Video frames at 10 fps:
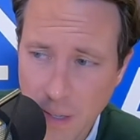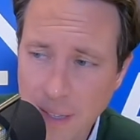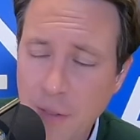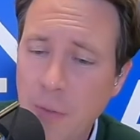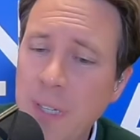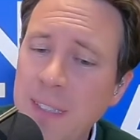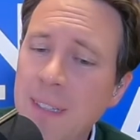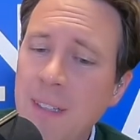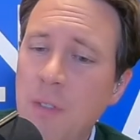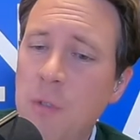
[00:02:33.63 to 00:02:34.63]
And the
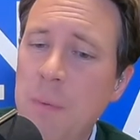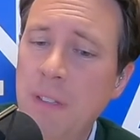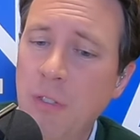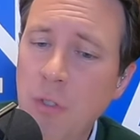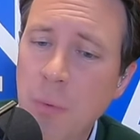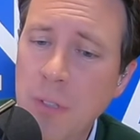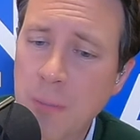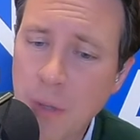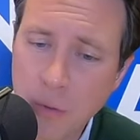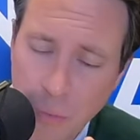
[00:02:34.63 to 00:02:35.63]
reason is is because you want
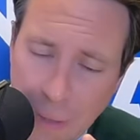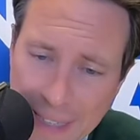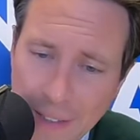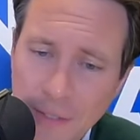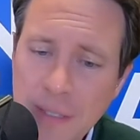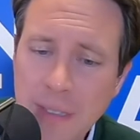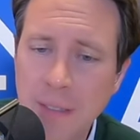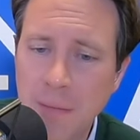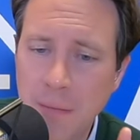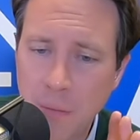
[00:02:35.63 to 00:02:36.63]
the most relevant
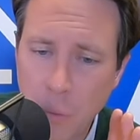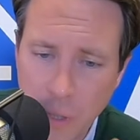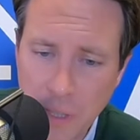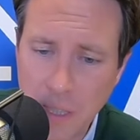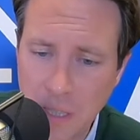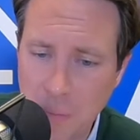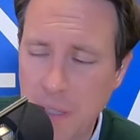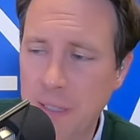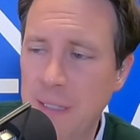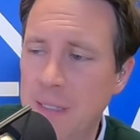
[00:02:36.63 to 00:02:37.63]
work
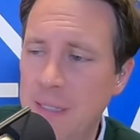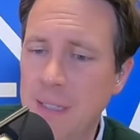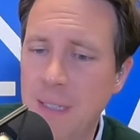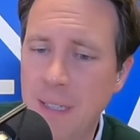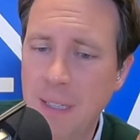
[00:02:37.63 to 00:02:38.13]
experience